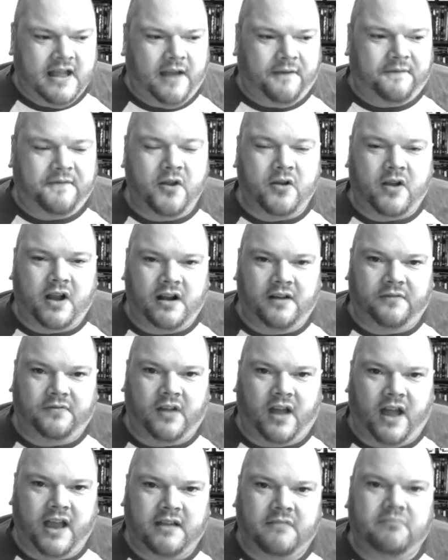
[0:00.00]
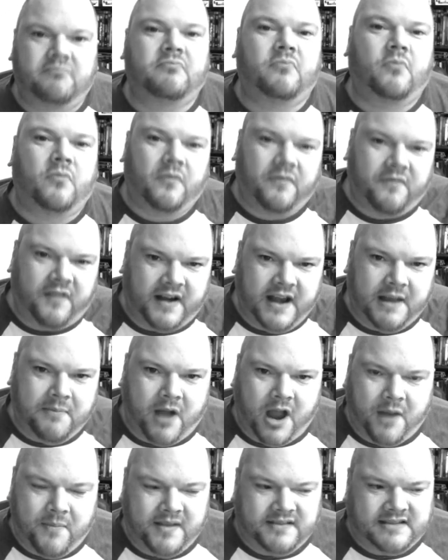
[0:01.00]
A few kind of like funny
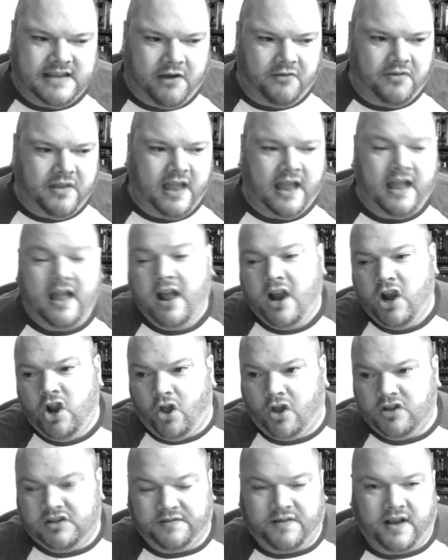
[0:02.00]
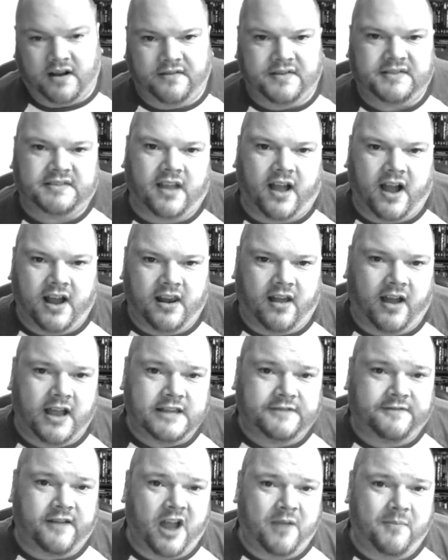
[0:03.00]
moments here and there, lots of kind of
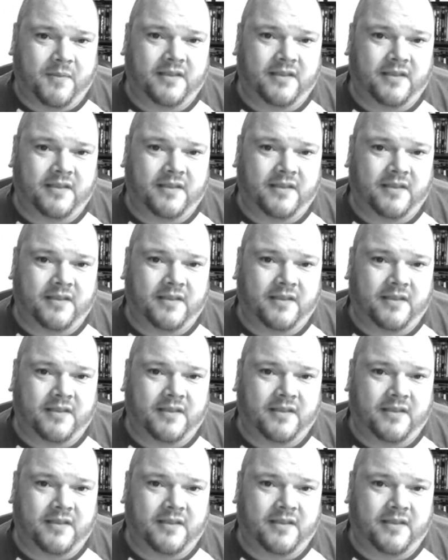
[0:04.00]
stylized